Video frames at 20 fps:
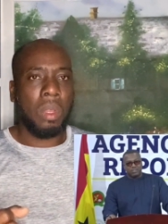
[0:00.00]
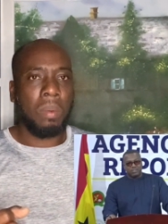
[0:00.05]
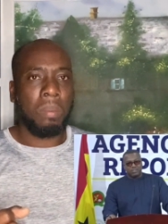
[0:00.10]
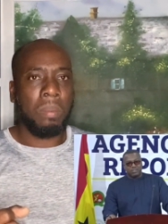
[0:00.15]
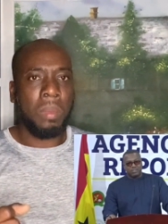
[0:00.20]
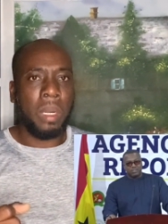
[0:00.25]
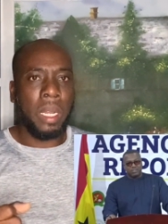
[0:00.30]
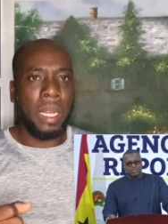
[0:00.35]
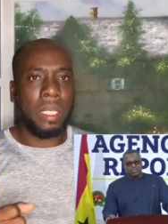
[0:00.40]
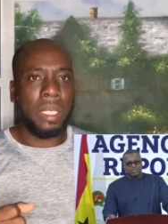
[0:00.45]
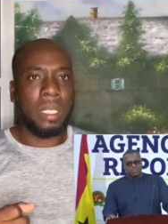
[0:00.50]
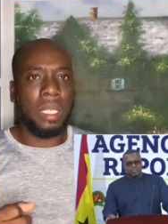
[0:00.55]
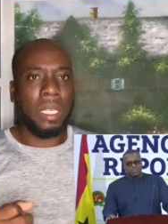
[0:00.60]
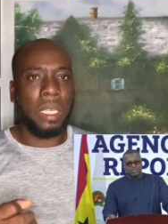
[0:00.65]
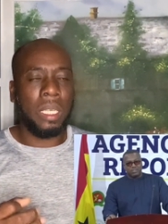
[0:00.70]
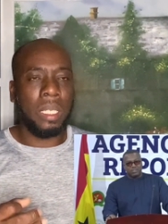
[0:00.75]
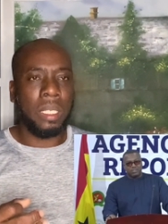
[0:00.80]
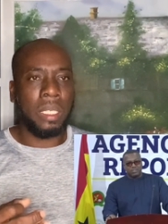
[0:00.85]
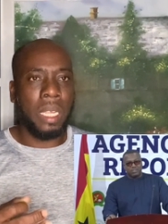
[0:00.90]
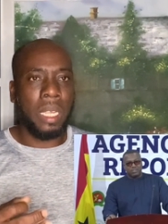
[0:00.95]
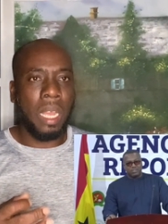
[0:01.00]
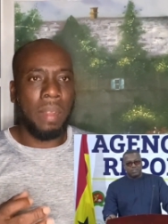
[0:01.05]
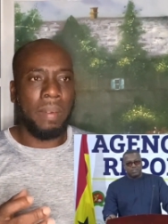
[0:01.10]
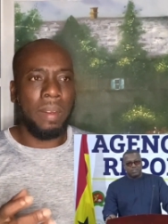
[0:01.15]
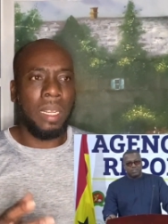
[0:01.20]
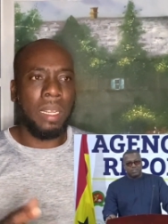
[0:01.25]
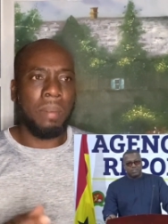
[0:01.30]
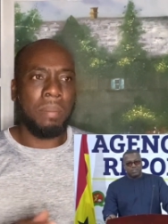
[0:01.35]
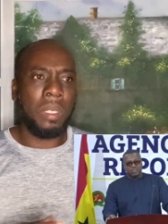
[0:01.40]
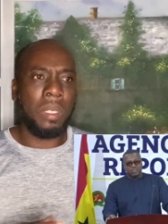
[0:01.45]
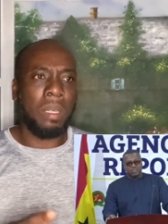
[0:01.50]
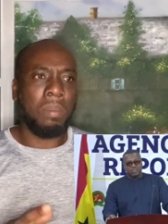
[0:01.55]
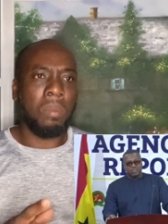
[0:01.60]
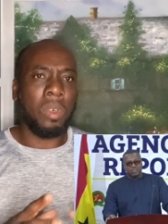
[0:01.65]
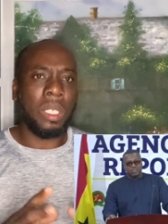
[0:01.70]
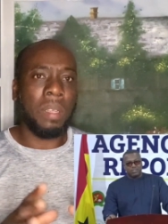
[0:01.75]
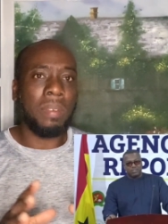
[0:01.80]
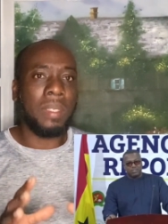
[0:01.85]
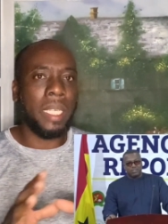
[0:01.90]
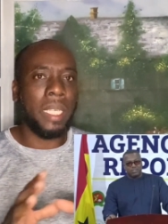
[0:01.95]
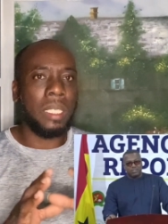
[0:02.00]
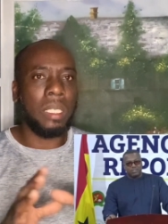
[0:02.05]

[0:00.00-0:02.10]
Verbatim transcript: but i think they have they must have signed